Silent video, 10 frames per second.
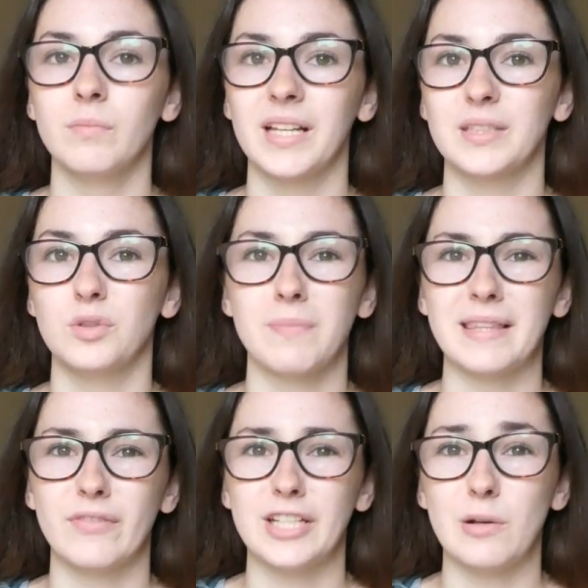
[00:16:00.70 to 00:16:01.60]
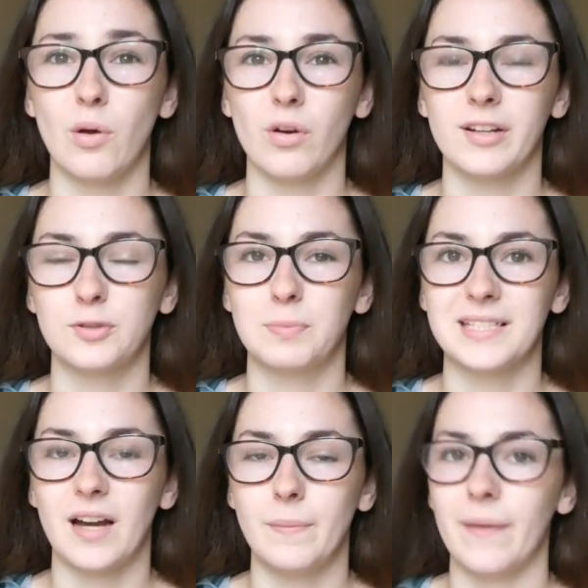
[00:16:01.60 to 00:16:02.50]
because it would just make the video longer, which
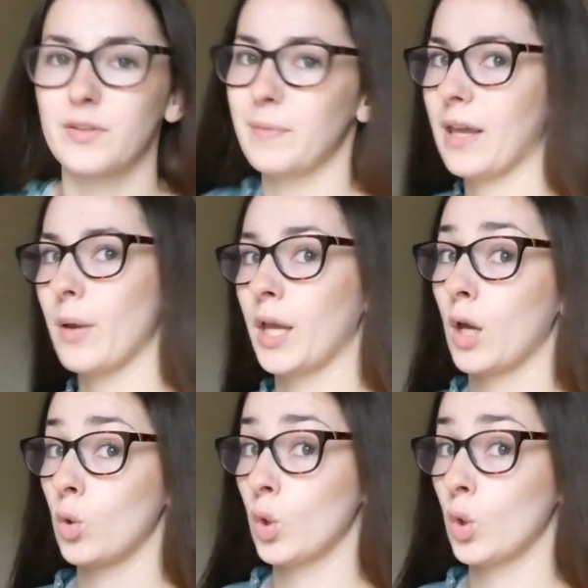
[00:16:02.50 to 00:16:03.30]
would be time lapse of me going